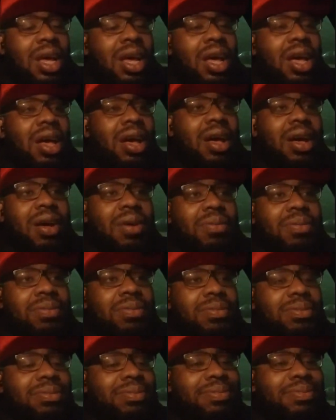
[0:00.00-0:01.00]
Um,
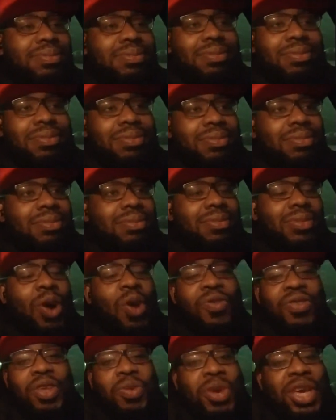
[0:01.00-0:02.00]

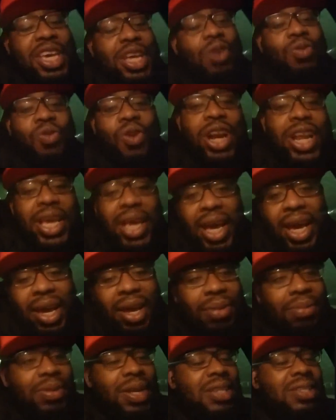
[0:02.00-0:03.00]
hopefully, we can get a running
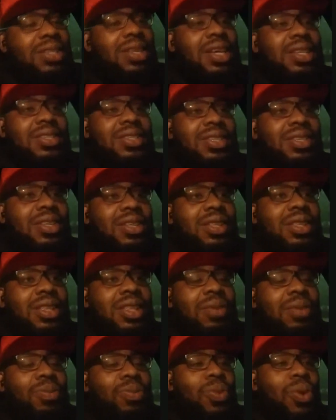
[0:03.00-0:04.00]
game. That's that's the
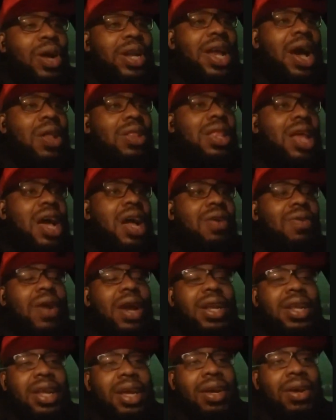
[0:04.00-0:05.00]
the one outlier
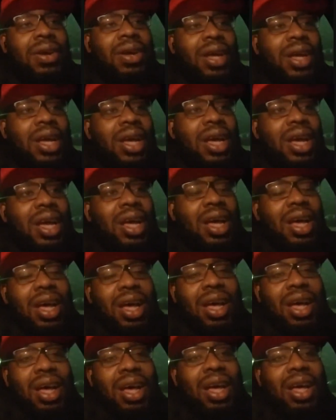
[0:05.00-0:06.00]
right now.
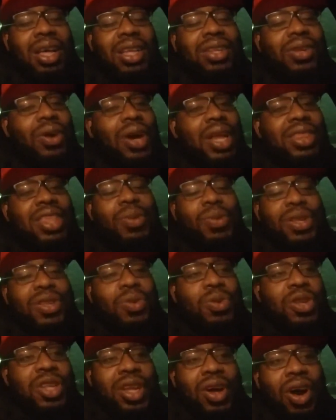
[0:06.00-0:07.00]
Uh, you know, I think we do
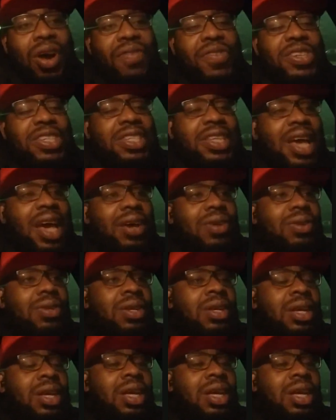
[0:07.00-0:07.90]
need an offensive tackle.